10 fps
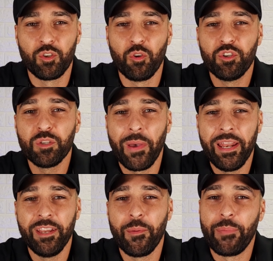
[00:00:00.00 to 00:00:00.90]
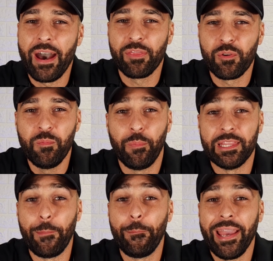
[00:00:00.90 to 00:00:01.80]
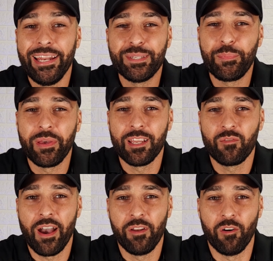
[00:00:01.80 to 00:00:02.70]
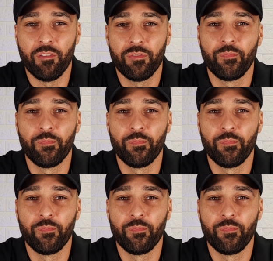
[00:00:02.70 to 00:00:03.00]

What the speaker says: you just painted your bathroom, but the paint is peeling right off.